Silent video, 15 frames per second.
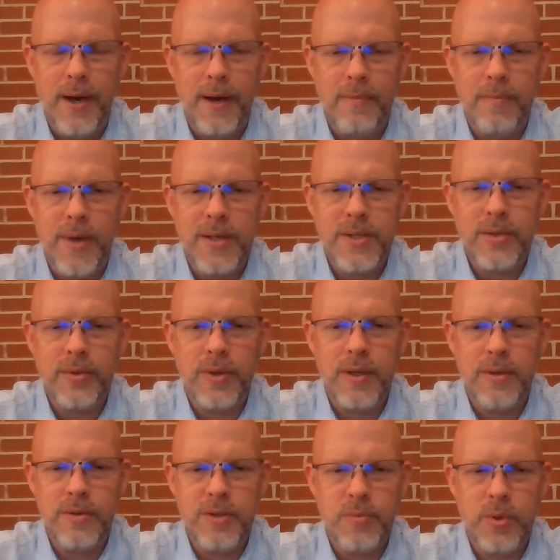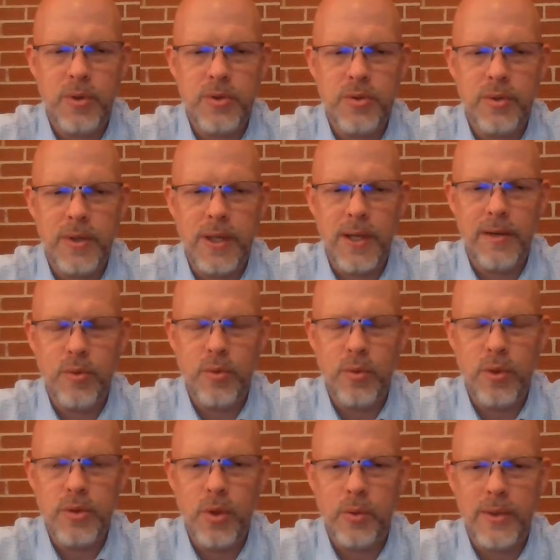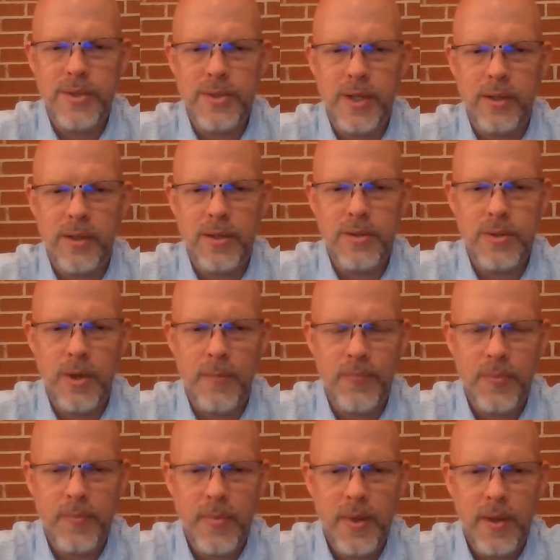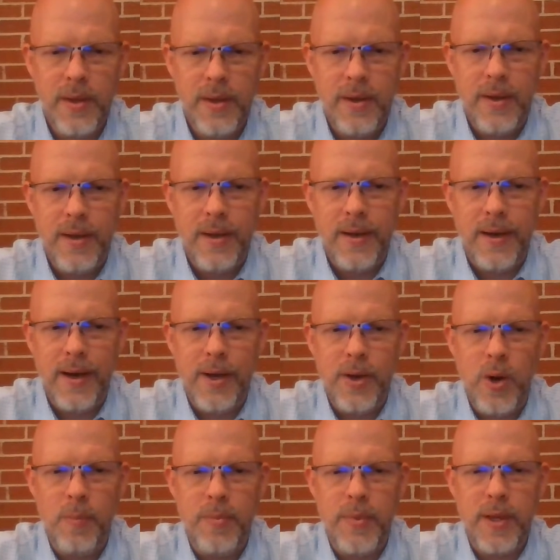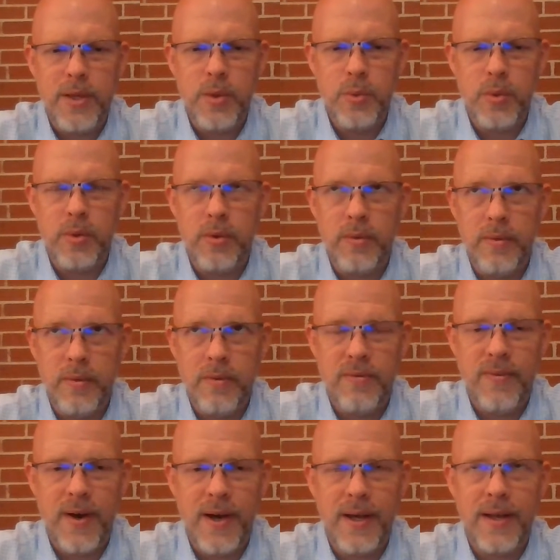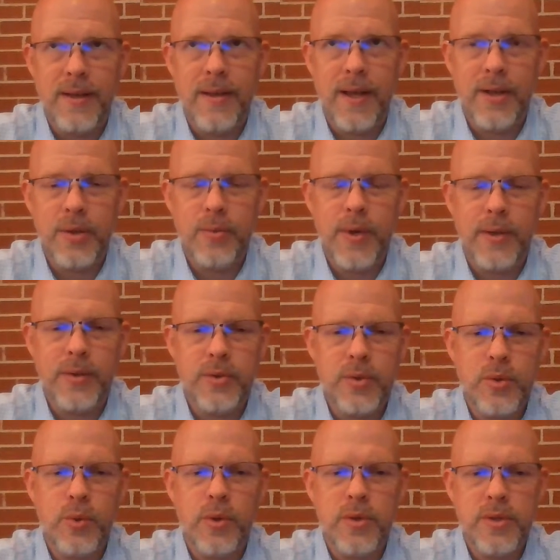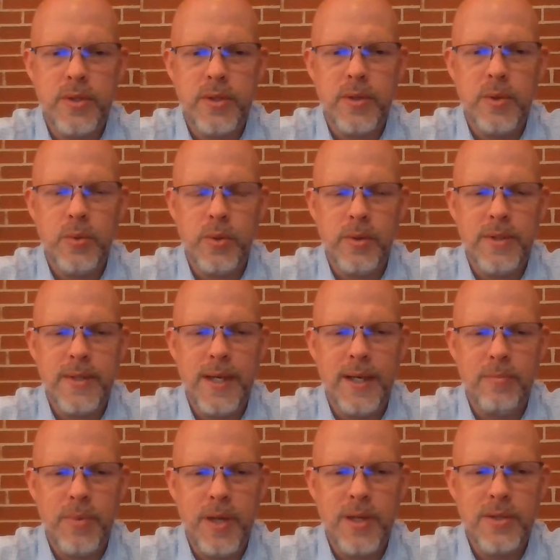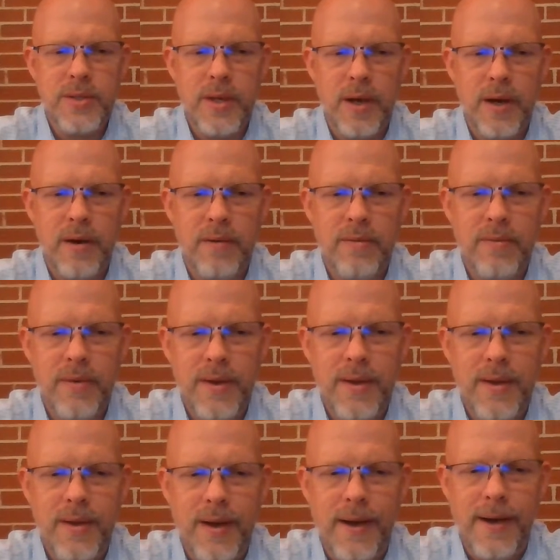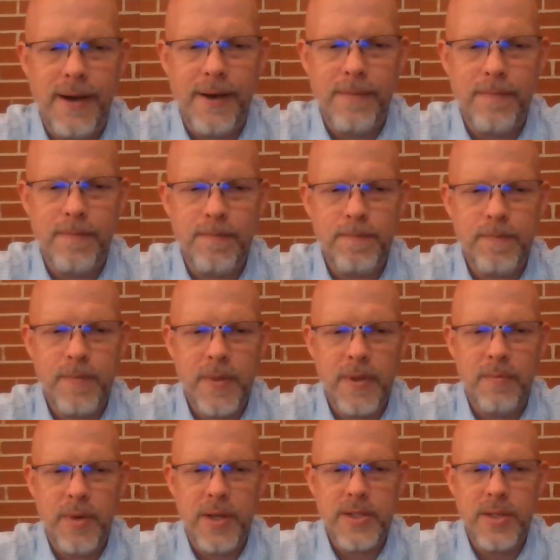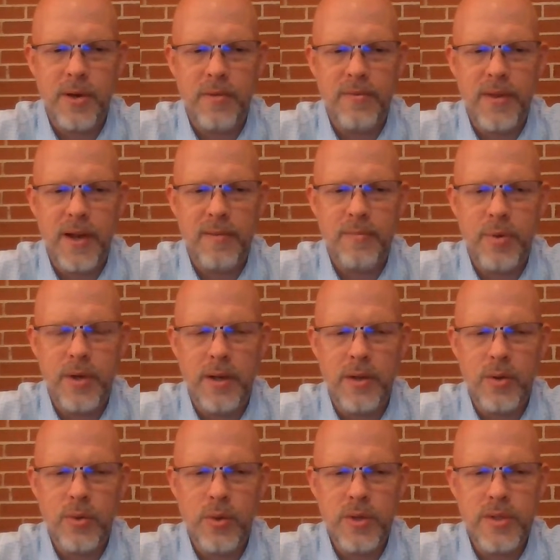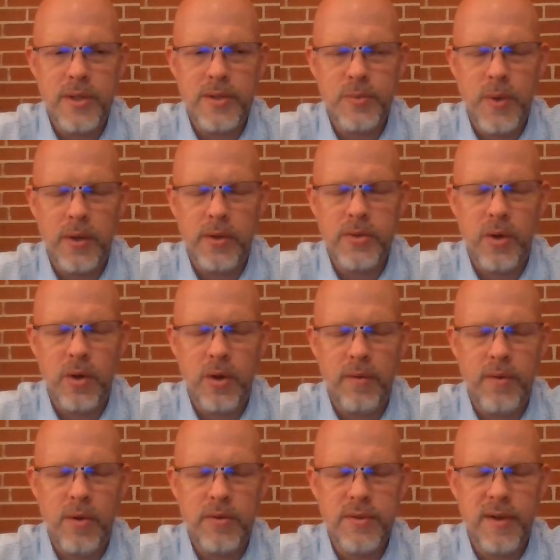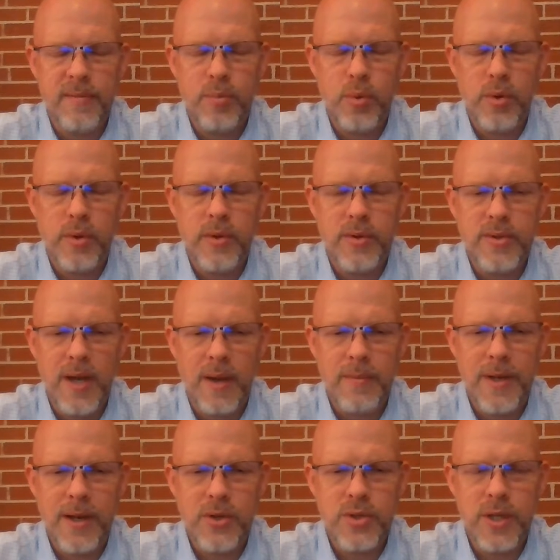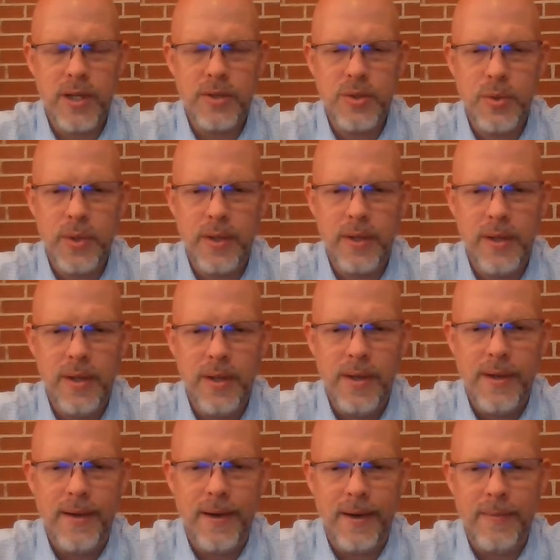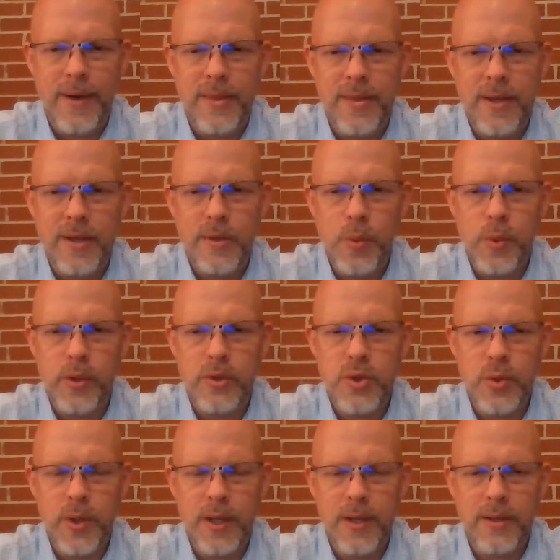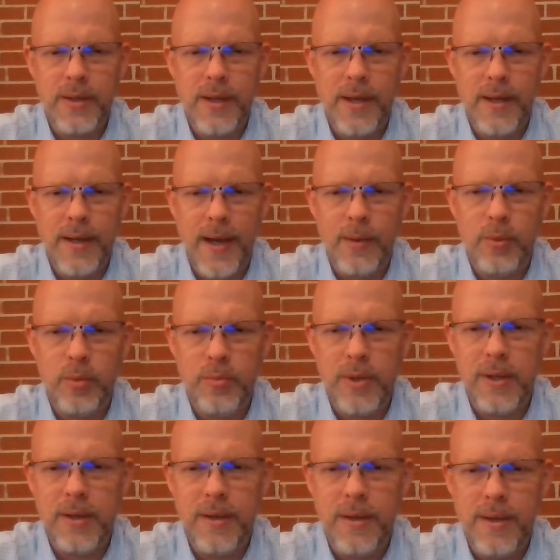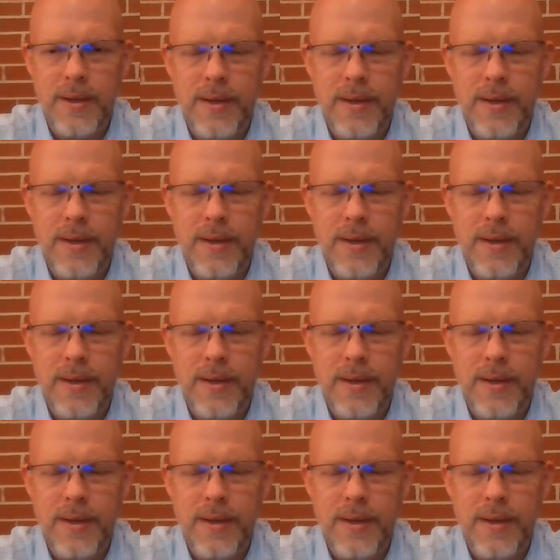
mentally, spiritually, and of course holistically. So I hope that you will find that throughout this course you will take a piece of myself that I put into the course, as well as all those that have poured their time and energy into it. I think you will enjoy it, and I will be